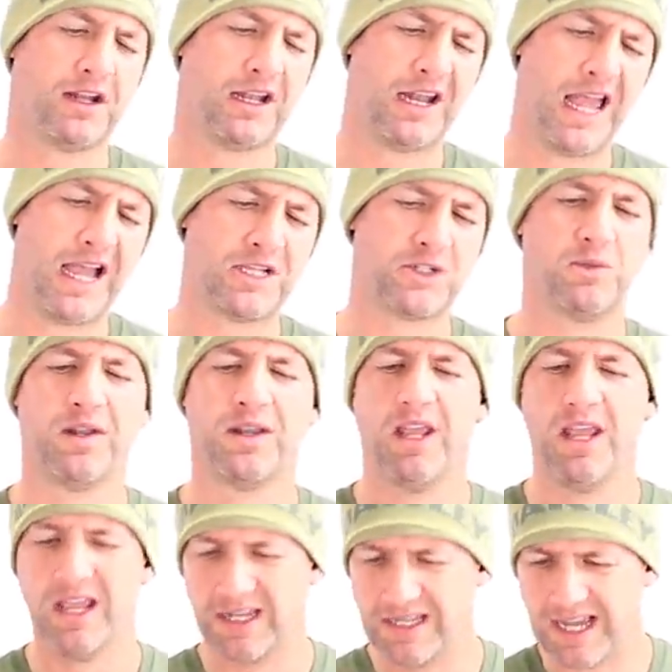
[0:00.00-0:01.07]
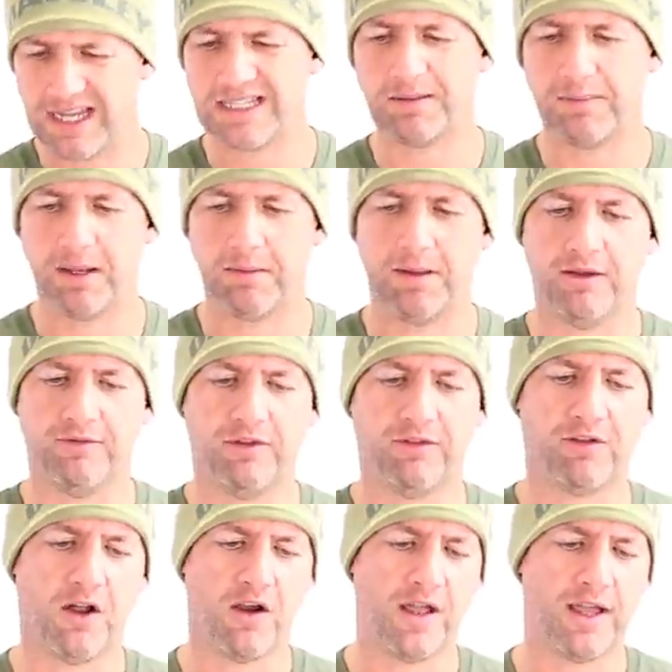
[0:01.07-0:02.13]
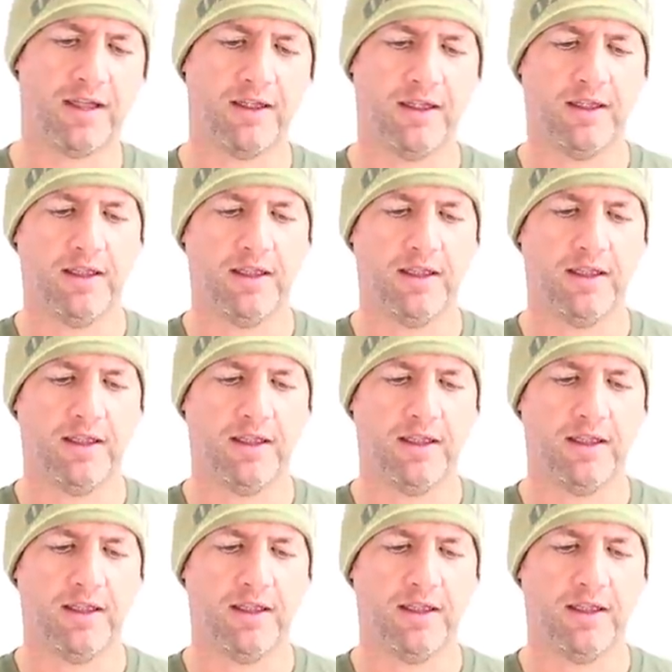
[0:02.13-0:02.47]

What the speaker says: the last one tends to be a bit of a flyer.